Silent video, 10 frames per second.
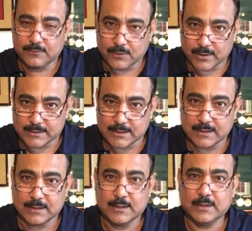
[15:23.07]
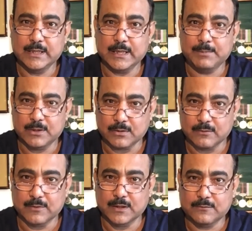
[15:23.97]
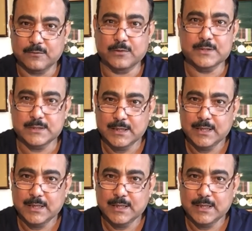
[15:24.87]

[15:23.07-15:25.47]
for the labor or workforce